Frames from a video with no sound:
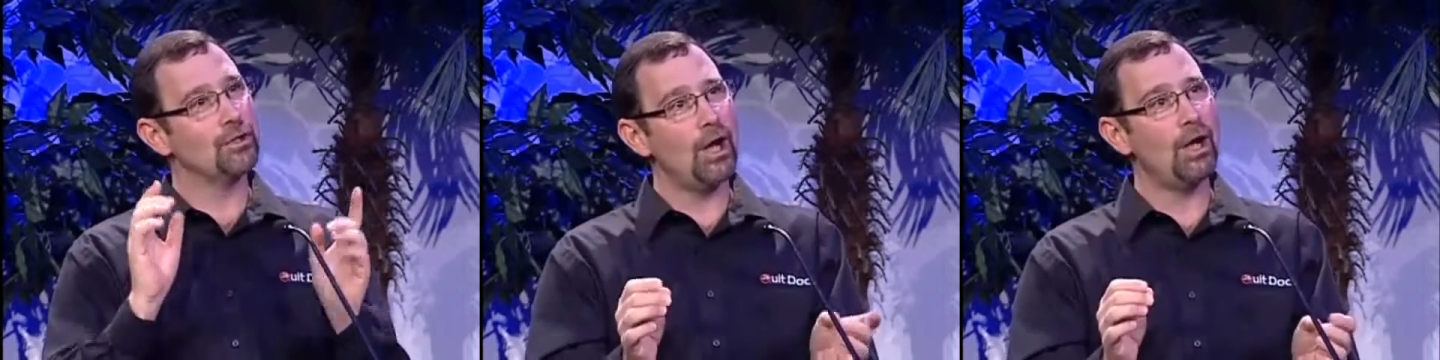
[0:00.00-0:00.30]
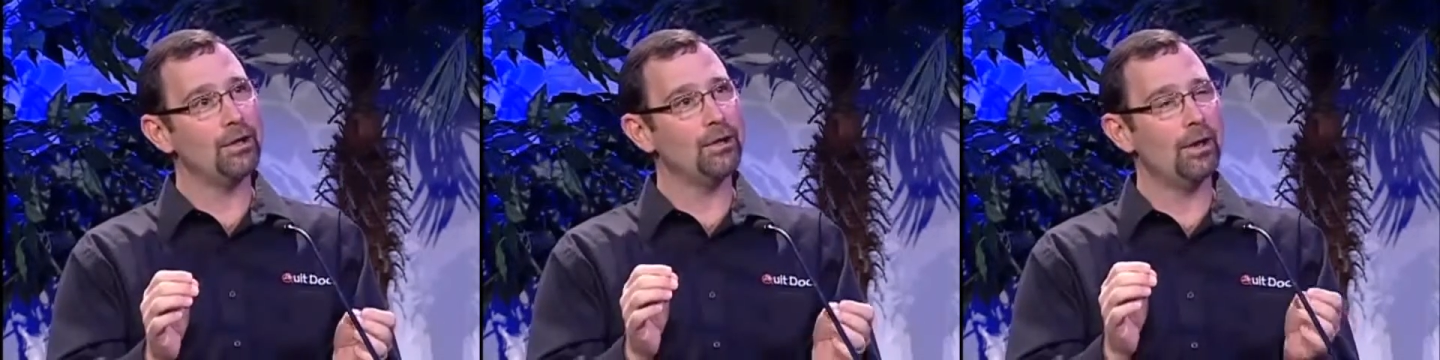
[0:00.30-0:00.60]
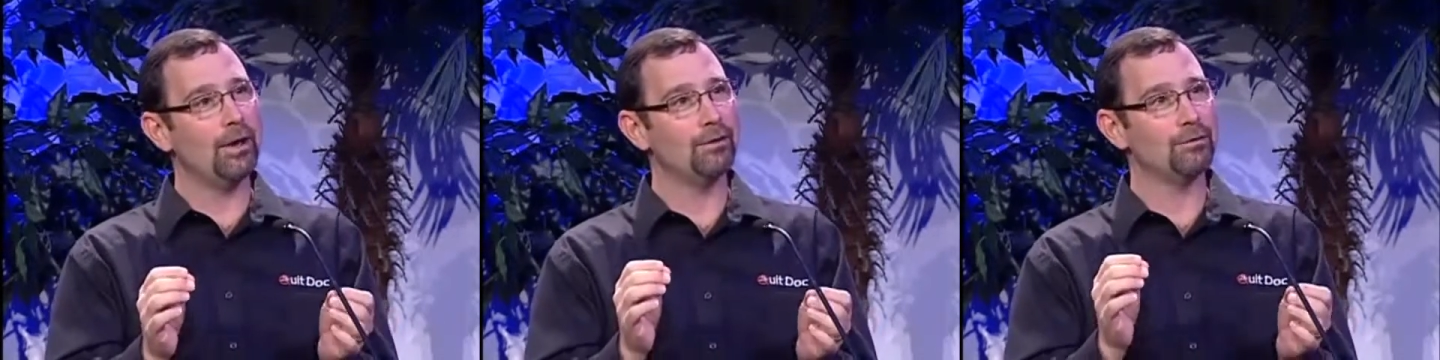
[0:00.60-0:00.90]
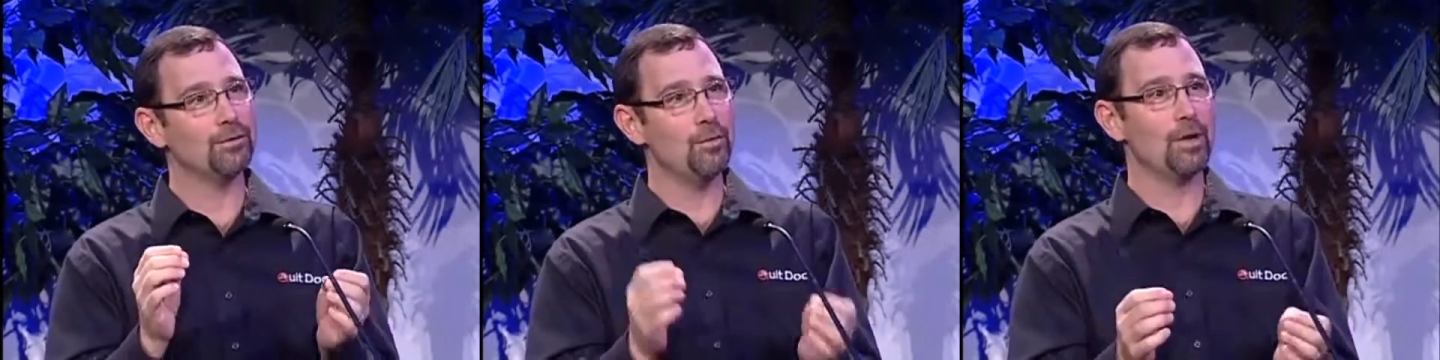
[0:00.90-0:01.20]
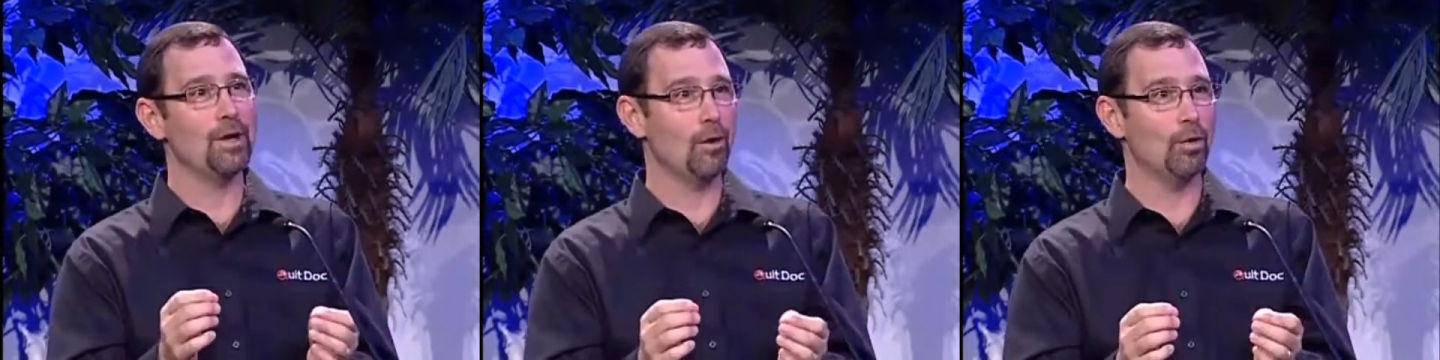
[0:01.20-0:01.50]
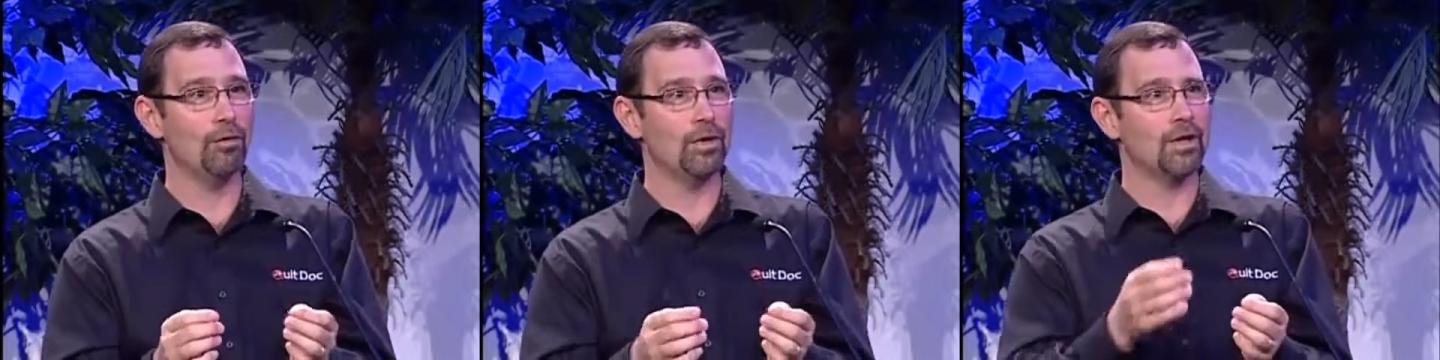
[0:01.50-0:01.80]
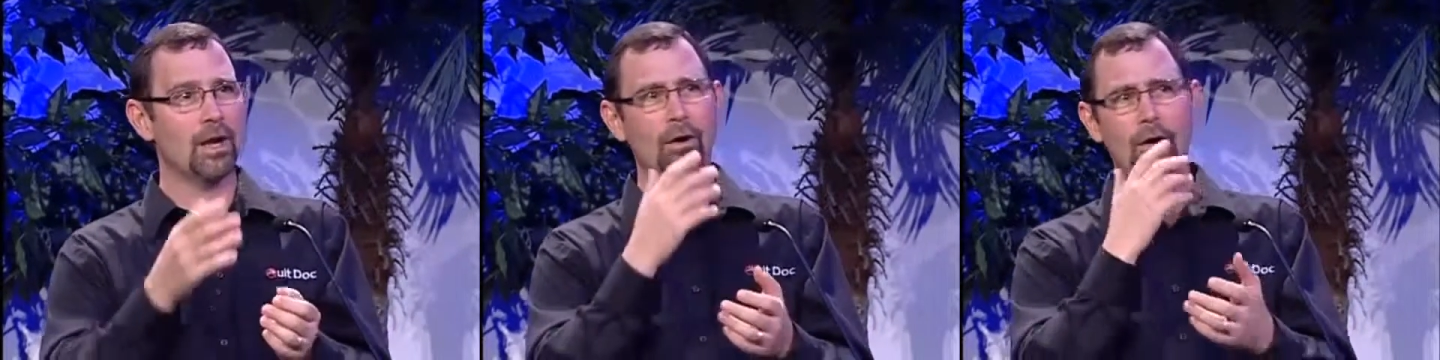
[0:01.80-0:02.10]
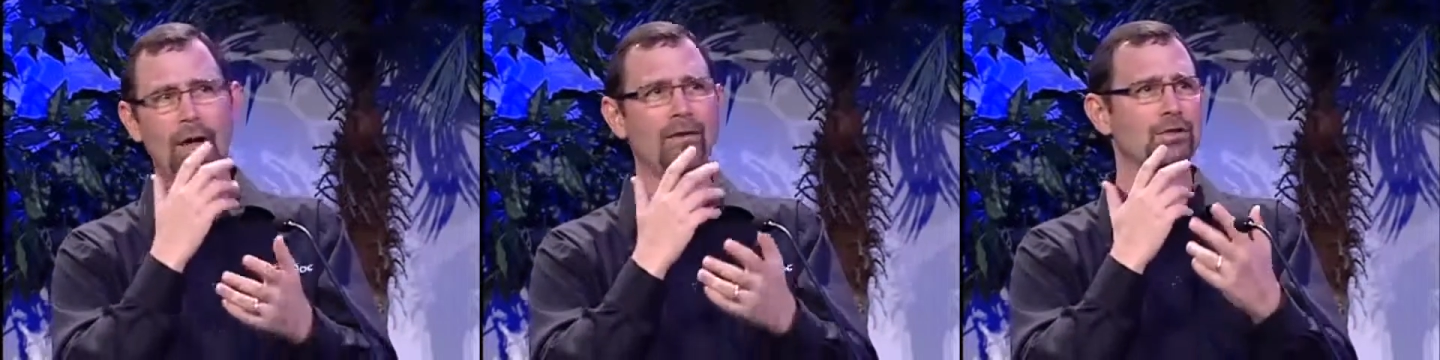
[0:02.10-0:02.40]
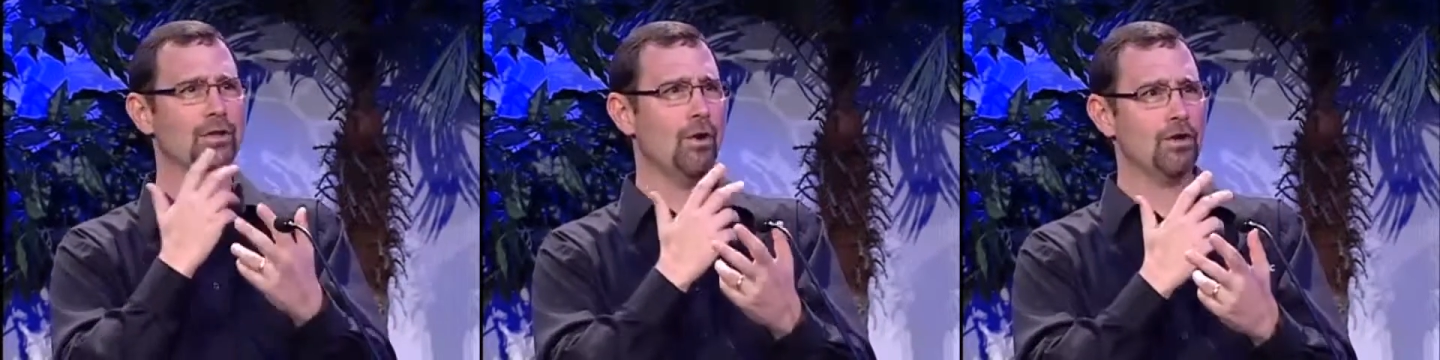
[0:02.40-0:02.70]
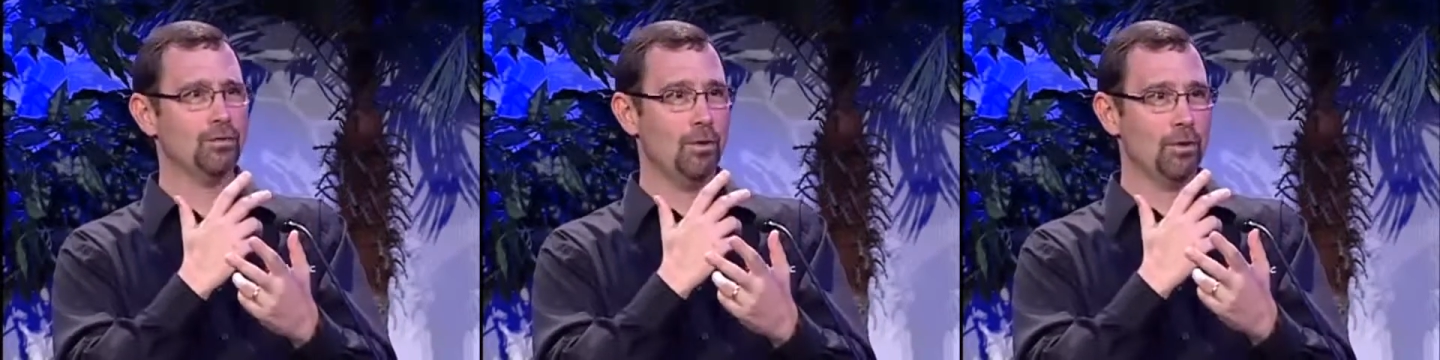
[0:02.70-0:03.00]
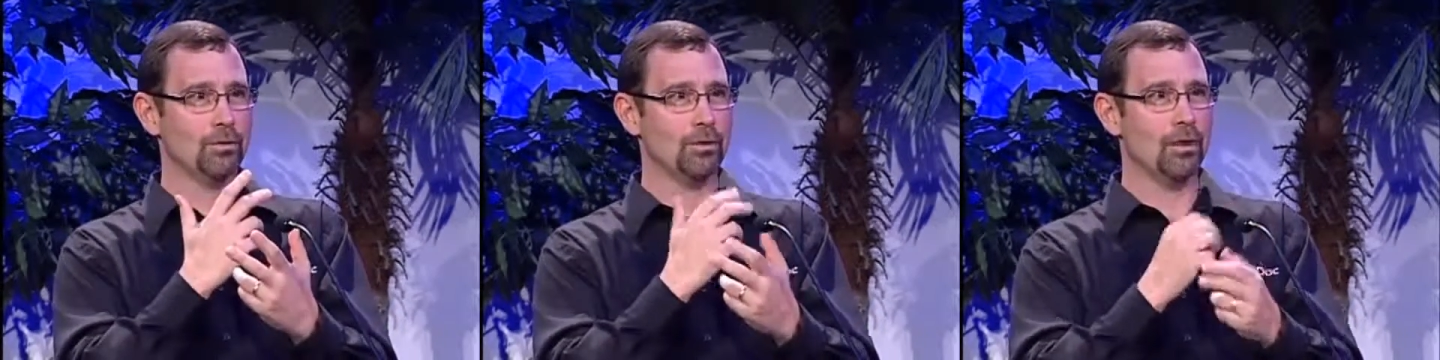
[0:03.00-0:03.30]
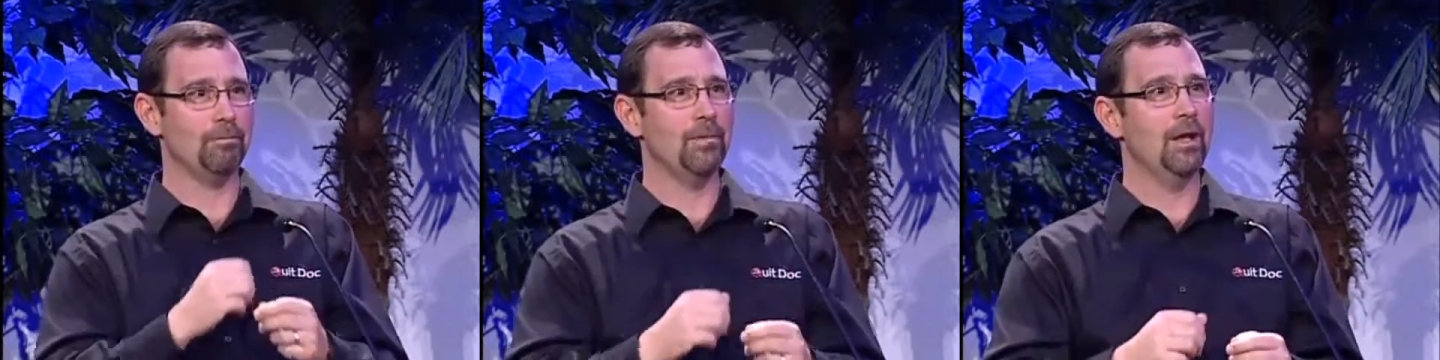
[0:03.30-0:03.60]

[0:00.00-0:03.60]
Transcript: a ton of superhero movies, and they all have cigar smokers in them.